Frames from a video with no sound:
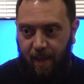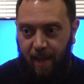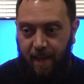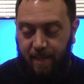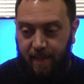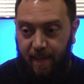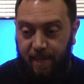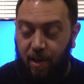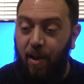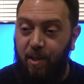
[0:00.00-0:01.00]
it
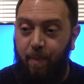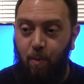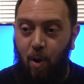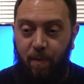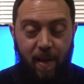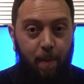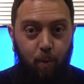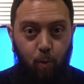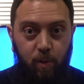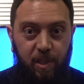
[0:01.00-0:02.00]
is going to be one of
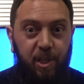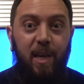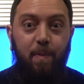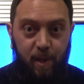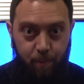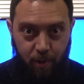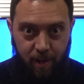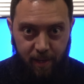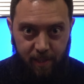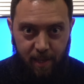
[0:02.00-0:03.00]
Apple's cheapest
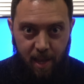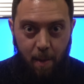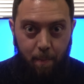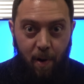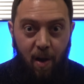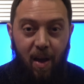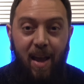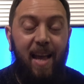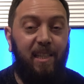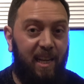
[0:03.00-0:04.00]
products, but I
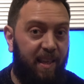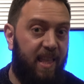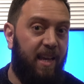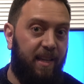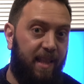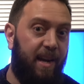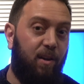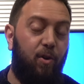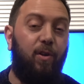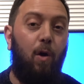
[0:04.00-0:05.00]
actually think that it
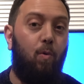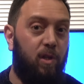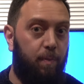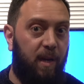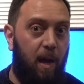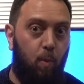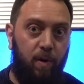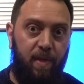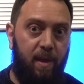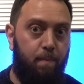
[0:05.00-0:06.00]
could go on to become one
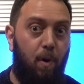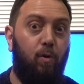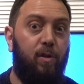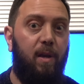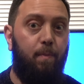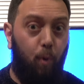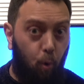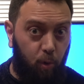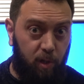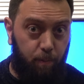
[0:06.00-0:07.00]
of their most
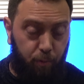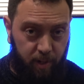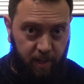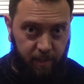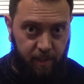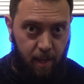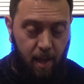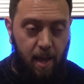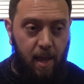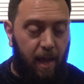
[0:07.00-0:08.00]
important products.
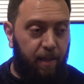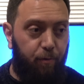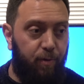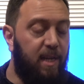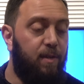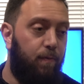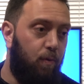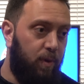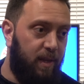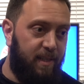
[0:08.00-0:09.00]
And the reason
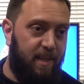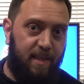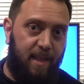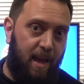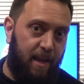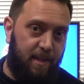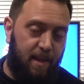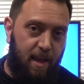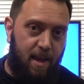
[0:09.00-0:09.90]
for this is that